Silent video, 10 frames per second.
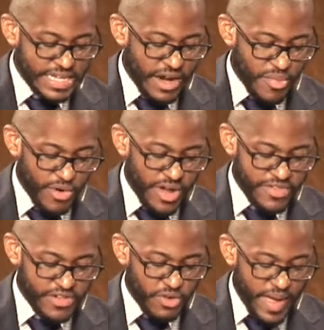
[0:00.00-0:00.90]
in our brains.
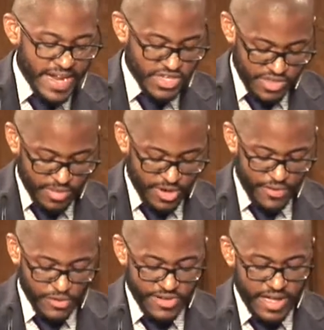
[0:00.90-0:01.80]
Let's go back to the book of
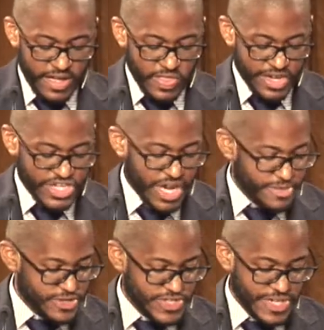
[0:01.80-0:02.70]
Hosea and look at
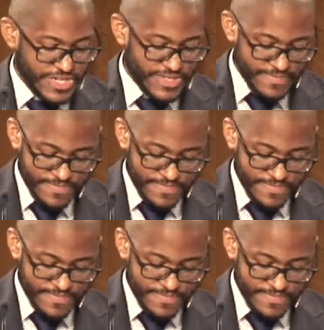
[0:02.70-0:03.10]
chapter 6.